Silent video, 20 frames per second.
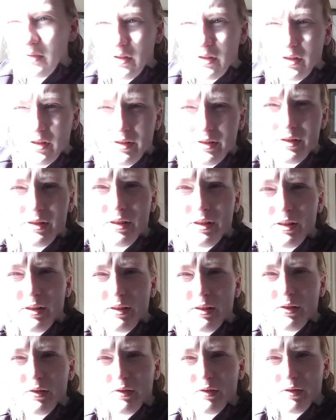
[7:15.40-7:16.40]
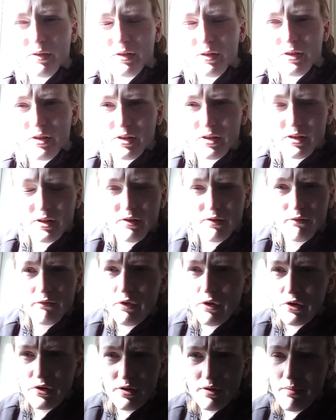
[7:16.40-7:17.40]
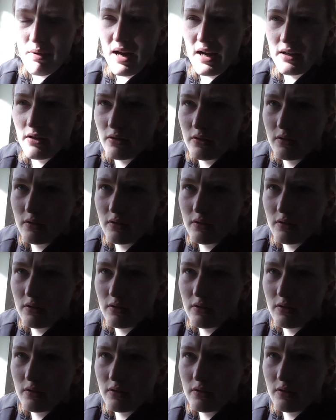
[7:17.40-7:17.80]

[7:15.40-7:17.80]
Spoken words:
Just turning the router back